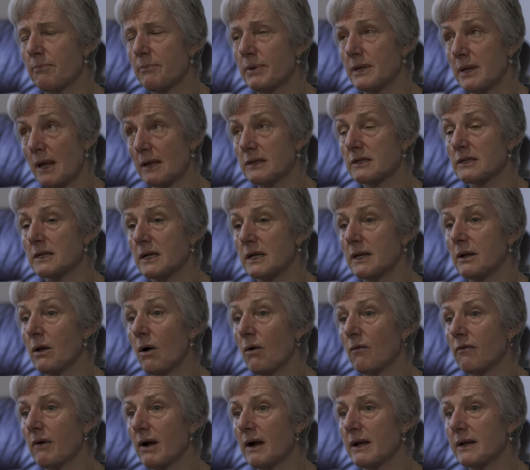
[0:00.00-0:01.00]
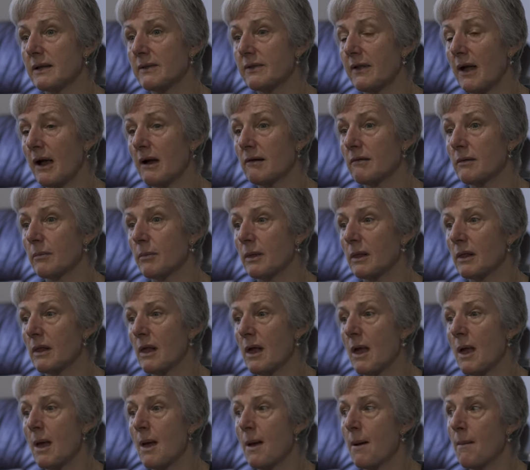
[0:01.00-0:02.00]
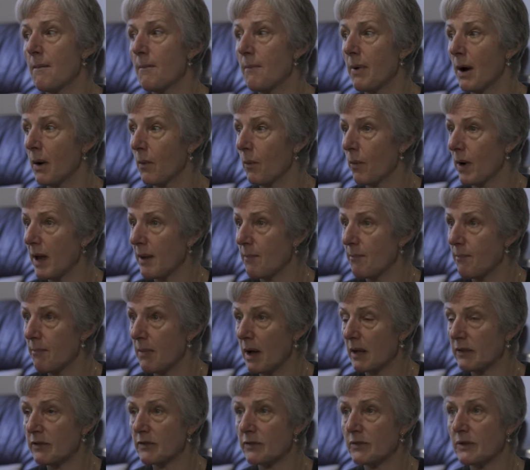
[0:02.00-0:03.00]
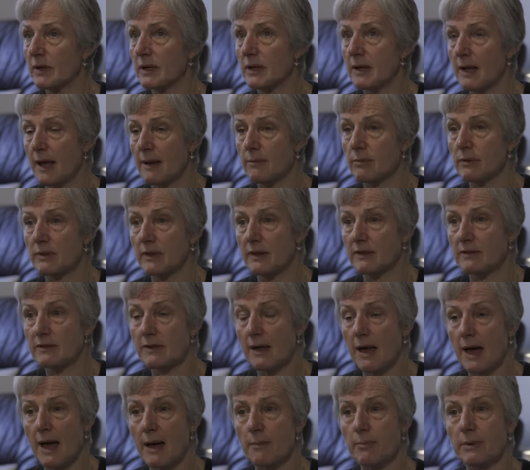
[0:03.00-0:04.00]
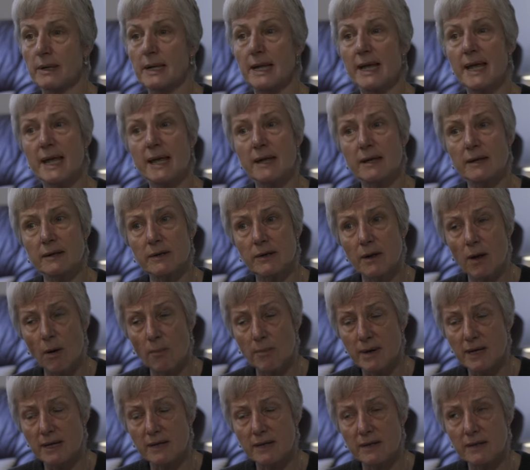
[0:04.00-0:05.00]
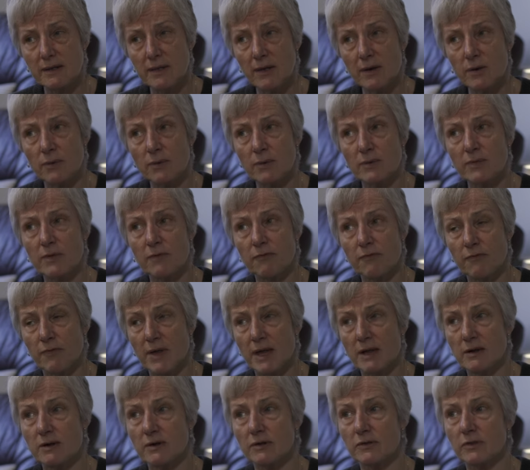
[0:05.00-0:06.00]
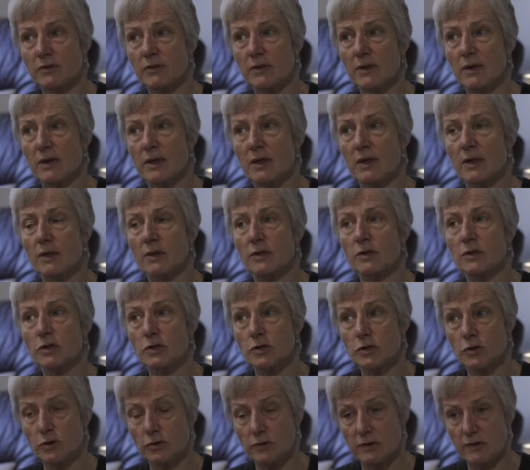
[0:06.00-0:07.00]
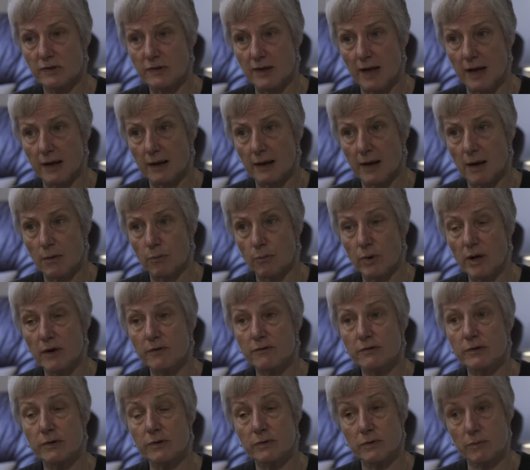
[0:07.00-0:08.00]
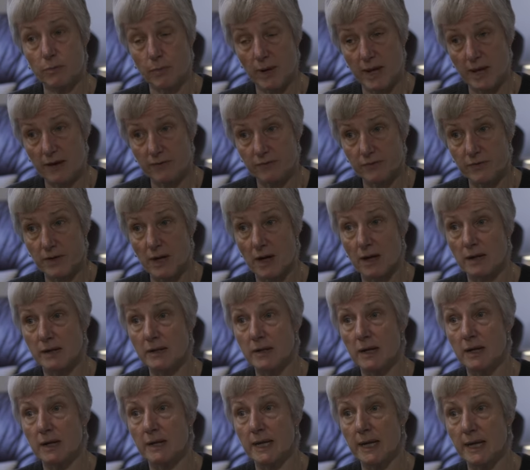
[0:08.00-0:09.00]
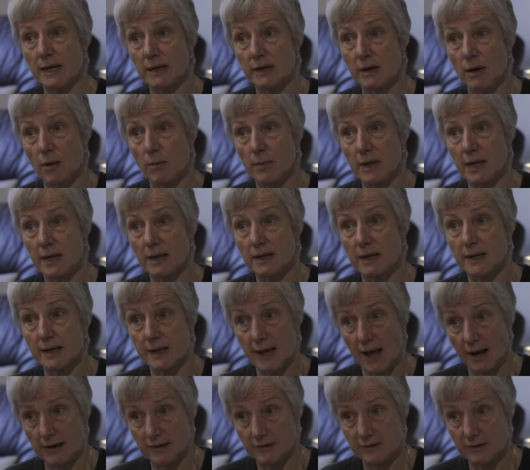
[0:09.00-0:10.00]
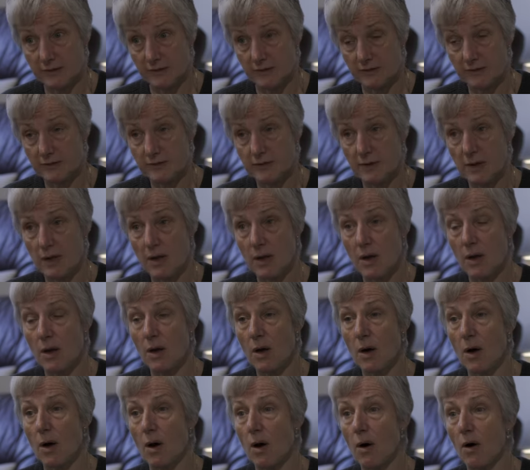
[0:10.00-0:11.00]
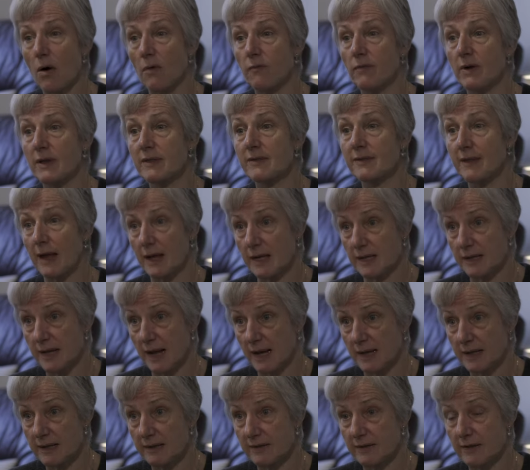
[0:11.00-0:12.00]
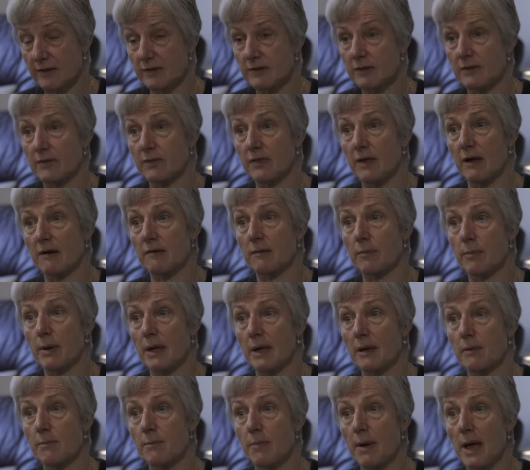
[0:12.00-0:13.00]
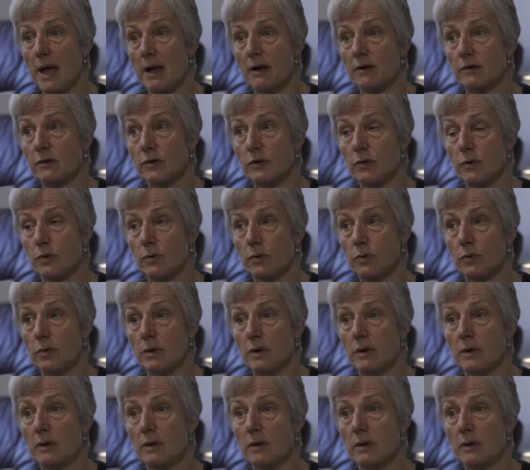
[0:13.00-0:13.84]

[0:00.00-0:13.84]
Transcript: potentially not very desirable. But we must enable this to happen. Economically, though, the figures should stack up. We have done an economic analysis of psychedelic-assisted therapy compared to